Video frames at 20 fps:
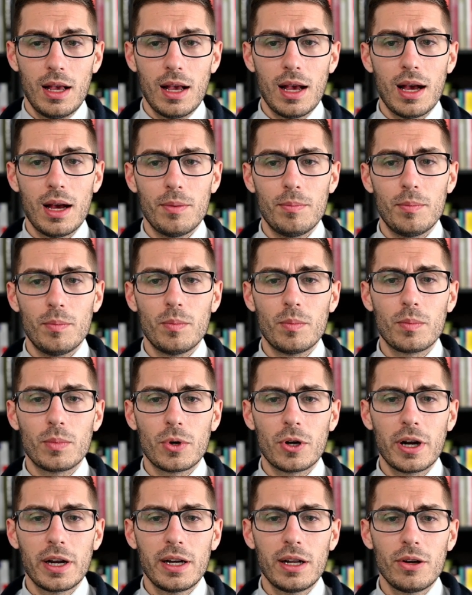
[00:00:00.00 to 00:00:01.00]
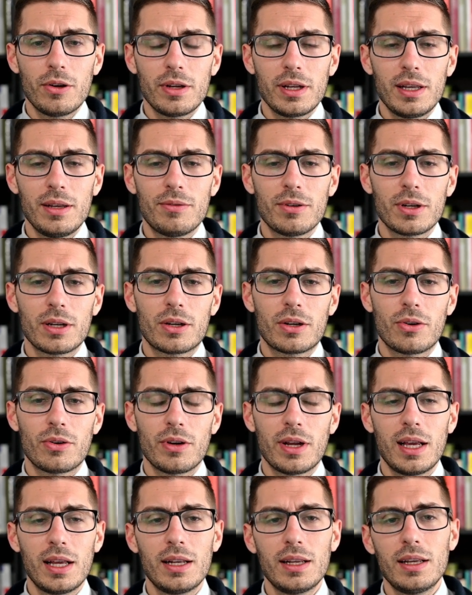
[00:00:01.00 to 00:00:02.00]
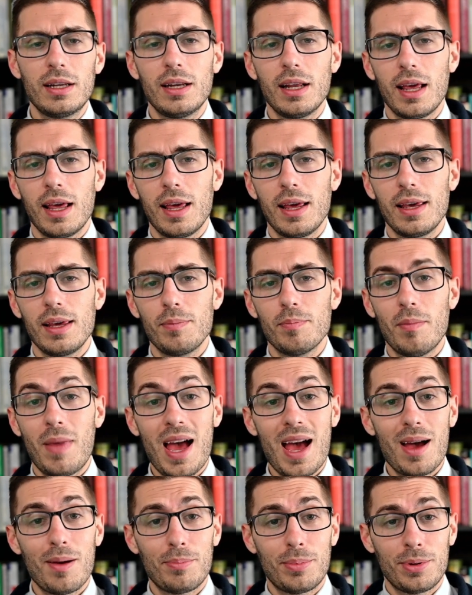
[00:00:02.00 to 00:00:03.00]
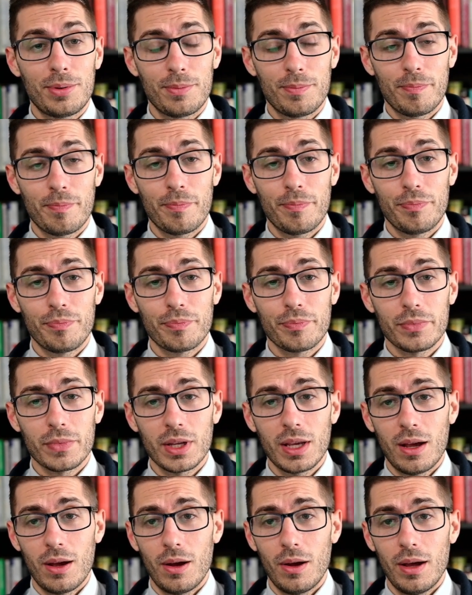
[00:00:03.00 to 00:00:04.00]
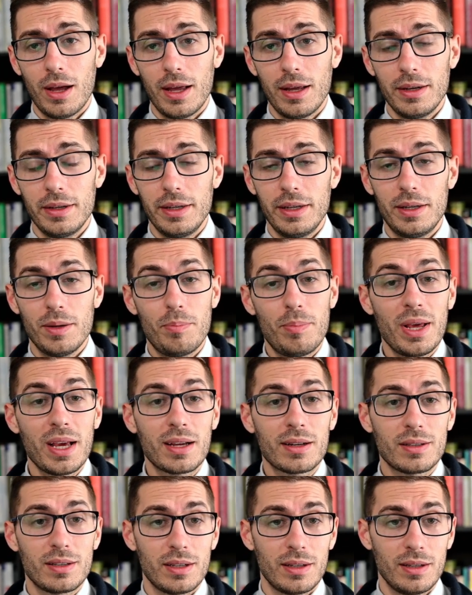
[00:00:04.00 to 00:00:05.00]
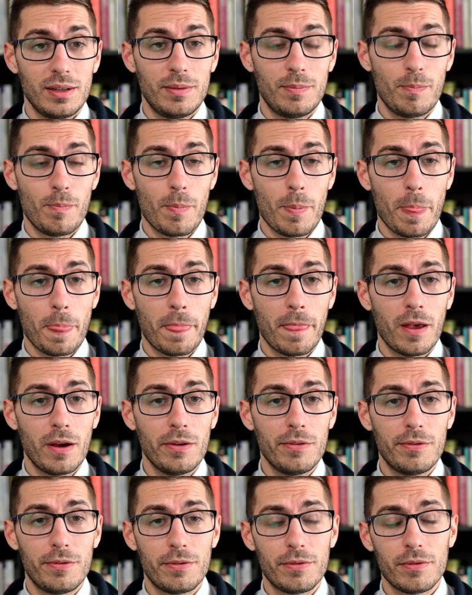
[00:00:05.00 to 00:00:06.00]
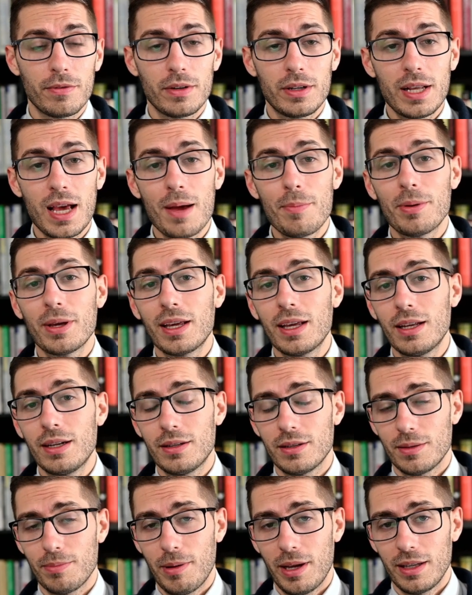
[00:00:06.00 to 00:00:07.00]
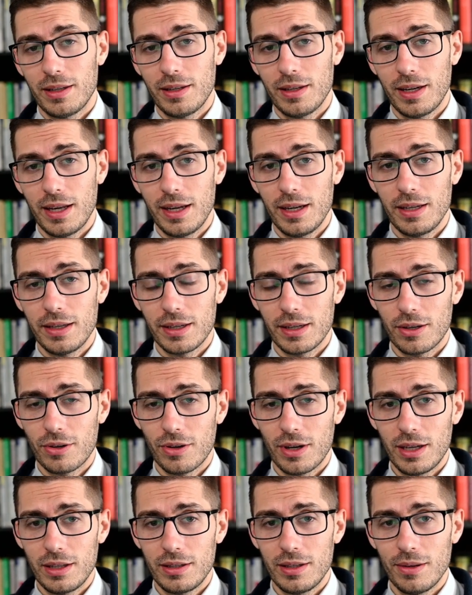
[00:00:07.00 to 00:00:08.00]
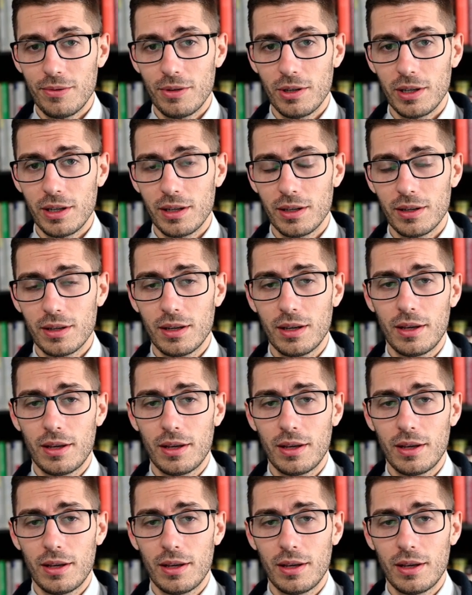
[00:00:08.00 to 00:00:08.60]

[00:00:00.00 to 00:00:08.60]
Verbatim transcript: Uh, Moreno even created a map, uh, a depiction of tapping into spontaneity and creativity.